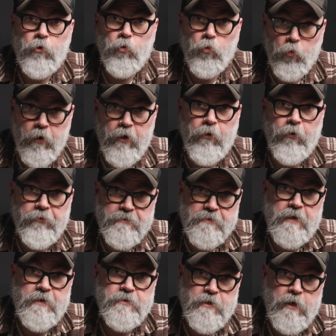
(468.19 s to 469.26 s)
real
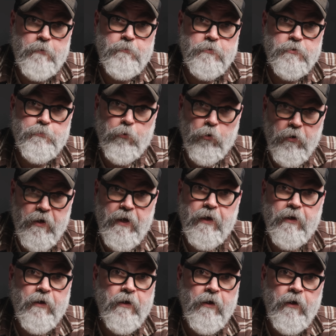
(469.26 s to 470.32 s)
St. James
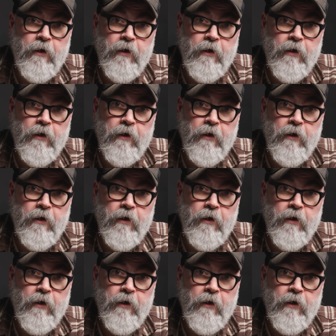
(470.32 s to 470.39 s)
Perique.